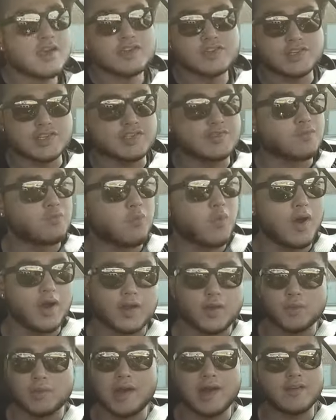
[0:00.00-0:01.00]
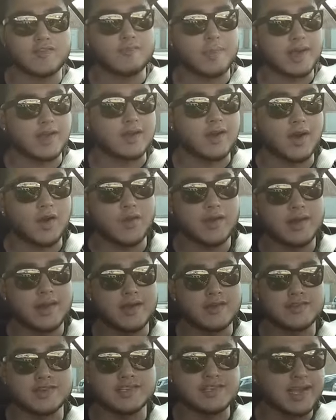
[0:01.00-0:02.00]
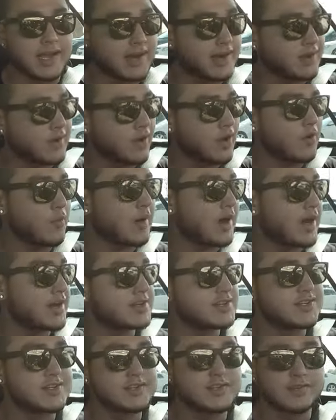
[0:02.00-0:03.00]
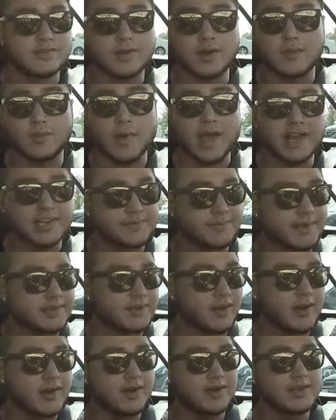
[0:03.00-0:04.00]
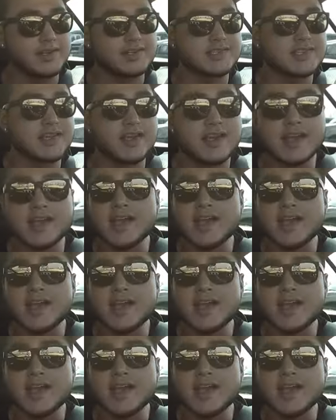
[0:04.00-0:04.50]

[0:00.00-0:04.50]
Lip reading: just walk around of my car right now. Just got a car wash, just wax my tires.